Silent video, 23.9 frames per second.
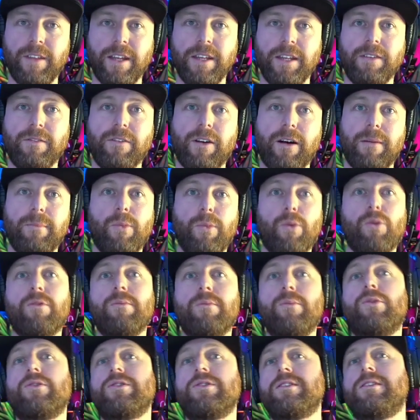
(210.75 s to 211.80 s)
then you've got more and
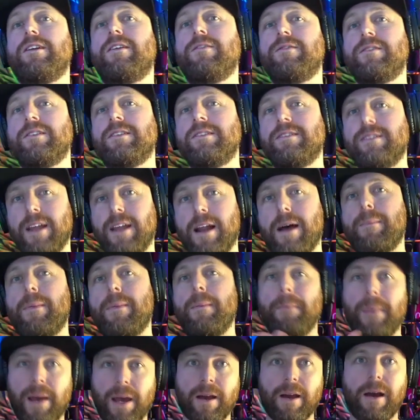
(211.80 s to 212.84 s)
more stuff to set up
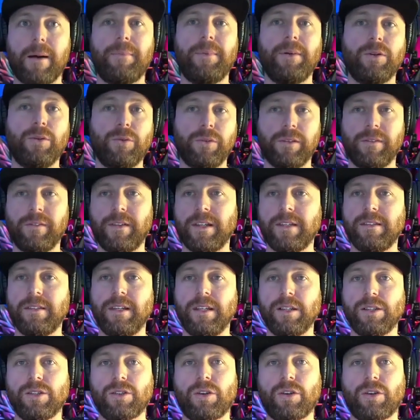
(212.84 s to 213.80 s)
and pack up and all of these things.